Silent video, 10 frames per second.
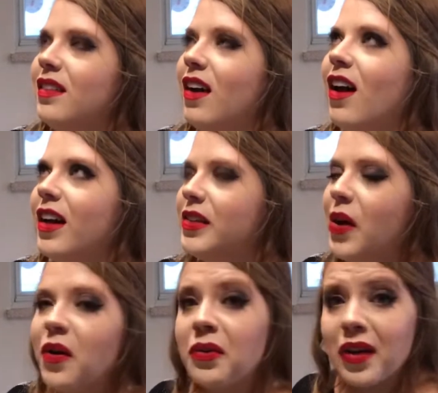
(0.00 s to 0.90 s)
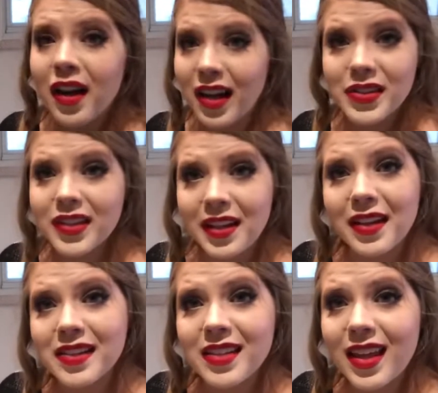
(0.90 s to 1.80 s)
gosh, over 100
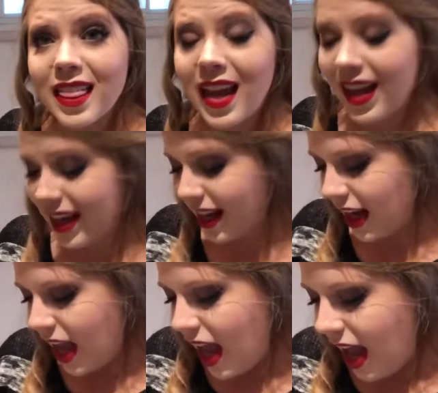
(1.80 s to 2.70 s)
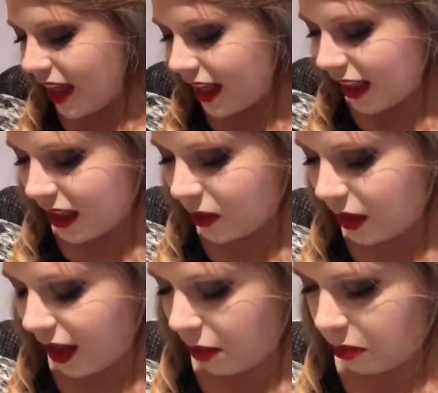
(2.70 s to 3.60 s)
years, I think, and I think that's
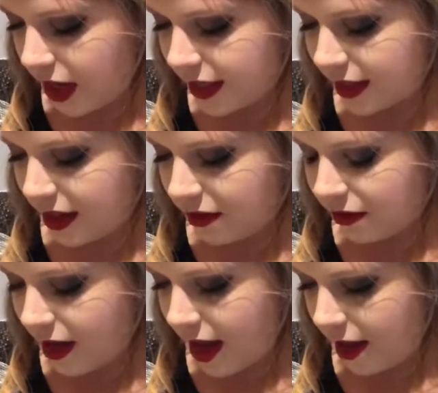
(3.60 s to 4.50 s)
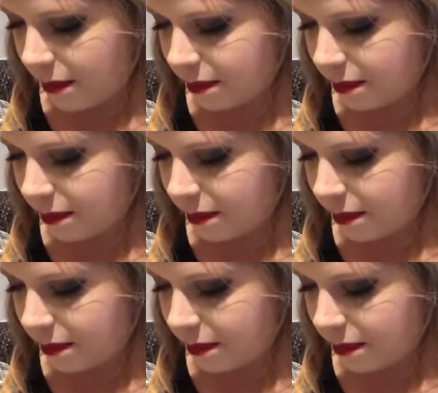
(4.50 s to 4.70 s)
really impressive. I